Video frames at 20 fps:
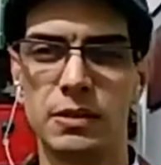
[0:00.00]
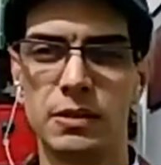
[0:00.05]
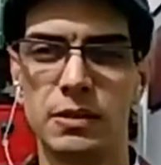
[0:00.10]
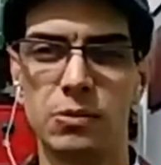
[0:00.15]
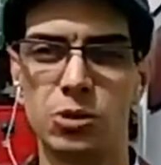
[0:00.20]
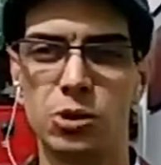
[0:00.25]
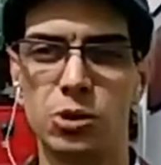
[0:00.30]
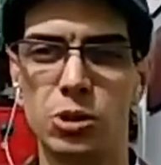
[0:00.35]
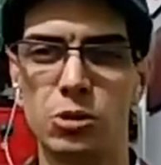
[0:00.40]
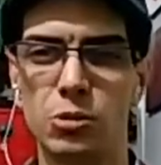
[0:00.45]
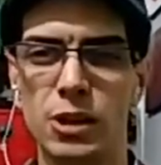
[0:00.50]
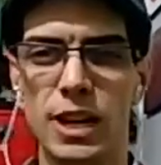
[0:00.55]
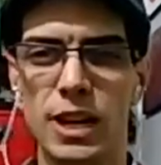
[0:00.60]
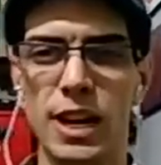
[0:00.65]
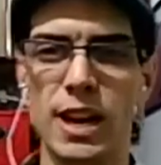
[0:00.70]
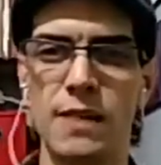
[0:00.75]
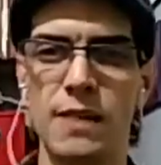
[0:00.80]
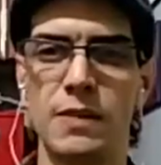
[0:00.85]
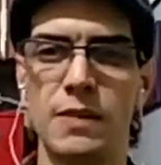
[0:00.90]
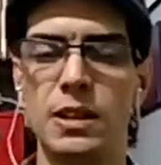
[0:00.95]
So we
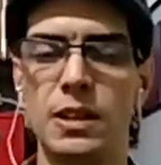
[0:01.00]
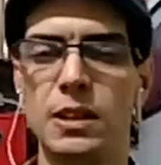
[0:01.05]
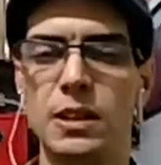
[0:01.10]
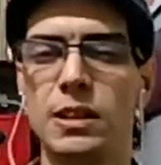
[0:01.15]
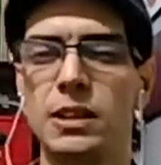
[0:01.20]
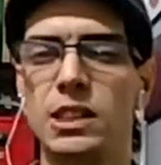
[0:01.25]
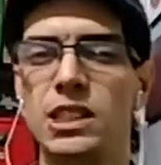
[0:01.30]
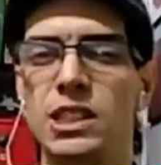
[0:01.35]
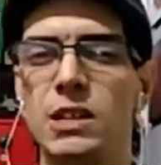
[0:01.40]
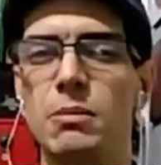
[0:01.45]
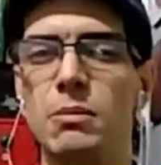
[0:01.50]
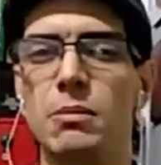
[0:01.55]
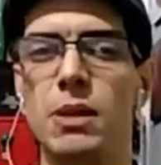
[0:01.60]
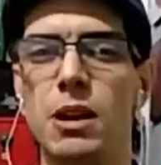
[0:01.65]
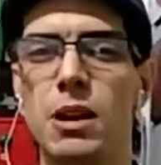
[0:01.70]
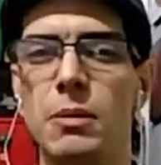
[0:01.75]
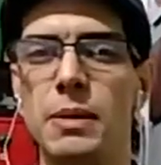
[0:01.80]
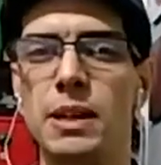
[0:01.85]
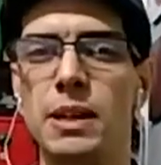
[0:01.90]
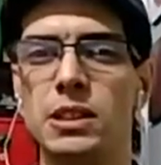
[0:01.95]
have some
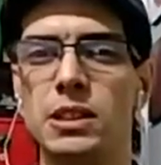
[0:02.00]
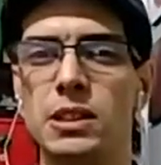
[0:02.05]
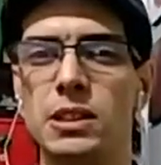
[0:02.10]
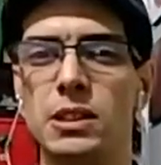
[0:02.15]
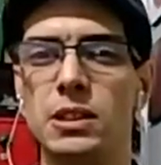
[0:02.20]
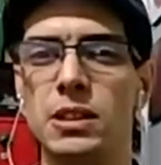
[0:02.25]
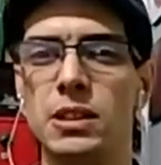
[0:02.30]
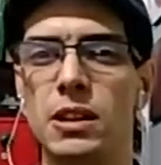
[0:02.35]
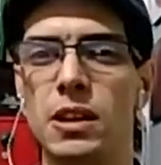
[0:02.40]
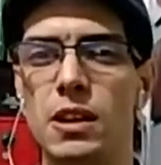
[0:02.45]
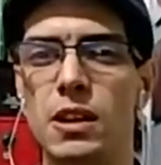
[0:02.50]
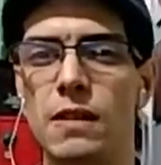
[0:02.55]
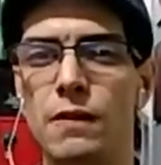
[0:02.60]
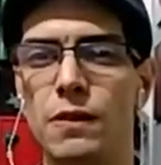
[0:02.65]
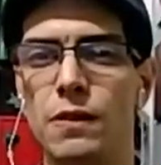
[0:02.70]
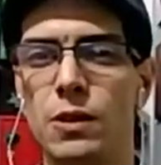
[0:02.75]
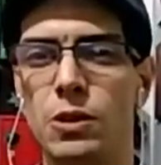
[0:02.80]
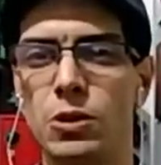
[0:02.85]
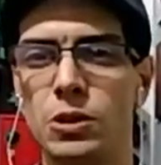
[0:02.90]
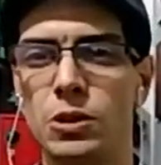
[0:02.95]
moments of
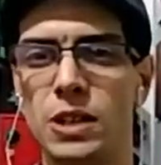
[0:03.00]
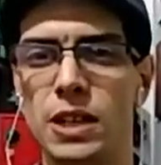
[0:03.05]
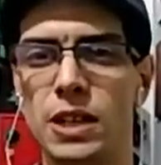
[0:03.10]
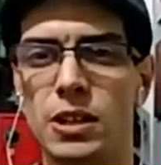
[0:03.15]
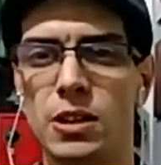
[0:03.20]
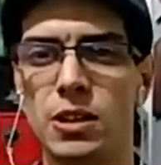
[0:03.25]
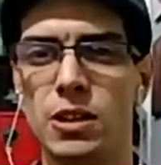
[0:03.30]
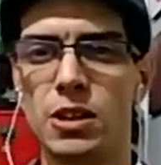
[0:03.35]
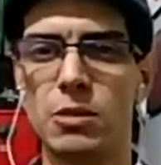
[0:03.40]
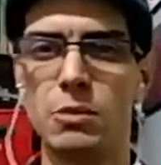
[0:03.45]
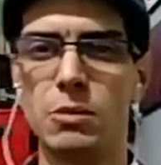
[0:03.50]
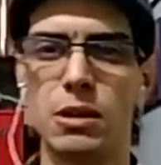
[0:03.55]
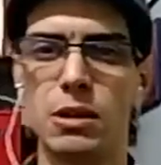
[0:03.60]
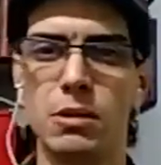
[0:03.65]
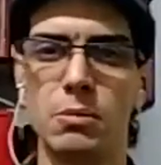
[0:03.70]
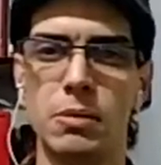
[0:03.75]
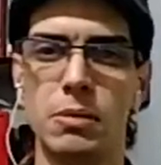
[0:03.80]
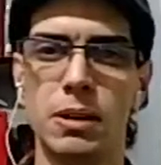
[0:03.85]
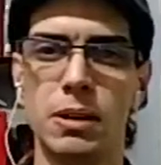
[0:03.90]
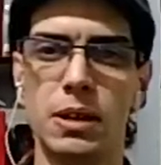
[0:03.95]
good
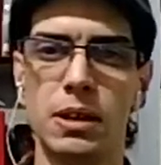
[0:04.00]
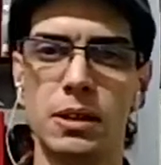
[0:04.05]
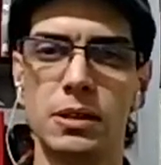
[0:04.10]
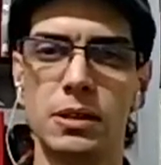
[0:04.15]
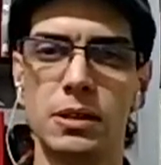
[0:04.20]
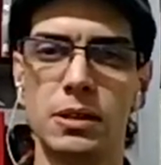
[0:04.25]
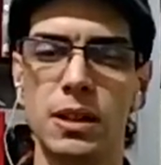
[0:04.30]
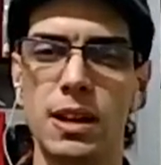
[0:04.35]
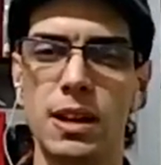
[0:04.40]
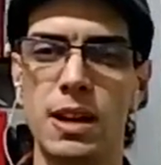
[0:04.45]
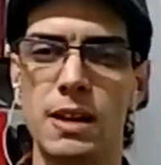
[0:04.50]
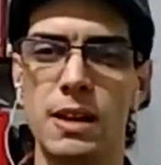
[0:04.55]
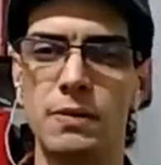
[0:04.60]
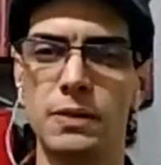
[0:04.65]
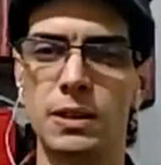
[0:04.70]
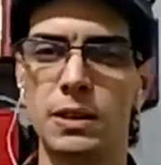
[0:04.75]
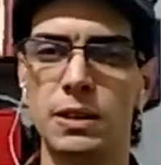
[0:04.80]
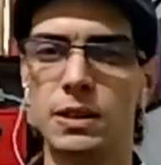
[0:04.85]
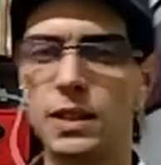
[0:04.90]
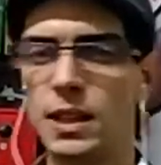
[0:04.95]
economy, but
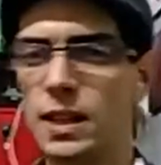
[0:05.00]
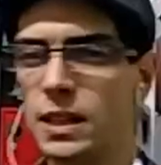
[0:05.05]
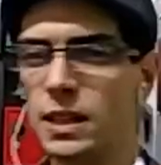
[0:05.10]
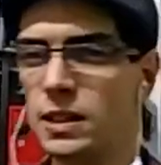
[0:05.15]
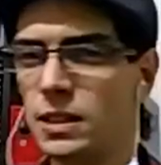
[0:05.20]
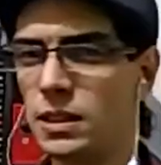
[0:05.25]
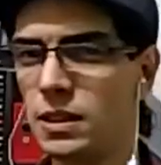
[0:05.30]
after that,